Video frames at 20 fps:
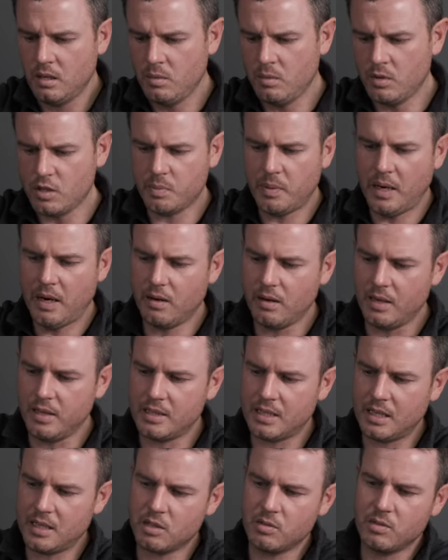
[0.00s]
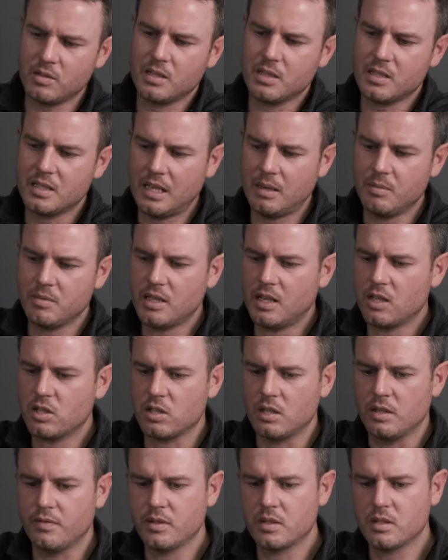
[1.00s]
Which apparently takes you into the same
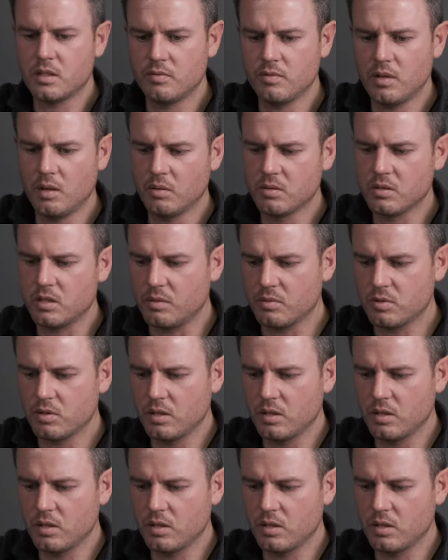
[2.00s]
section if it's got a roll top.